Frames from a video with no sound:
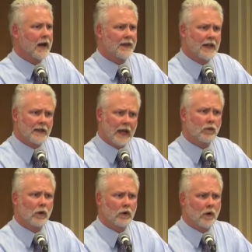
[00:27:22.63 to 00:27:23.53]
I think
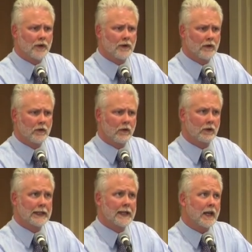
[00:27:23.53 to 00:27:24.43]
then we're going to,
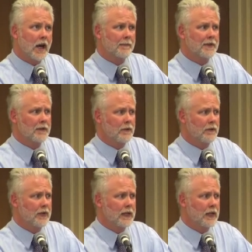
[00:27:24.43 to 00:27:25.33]
leading up
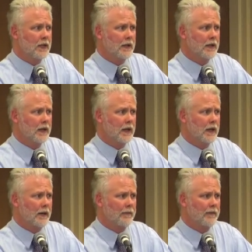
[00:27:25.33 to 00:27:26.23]
to the
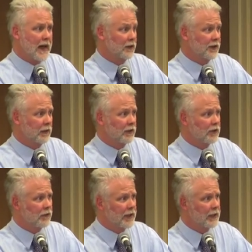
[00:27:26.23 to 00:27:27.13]
um, faculty
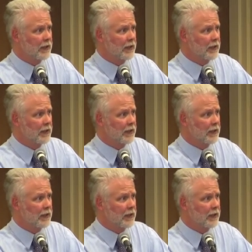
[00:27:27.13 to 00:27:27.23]
retreat,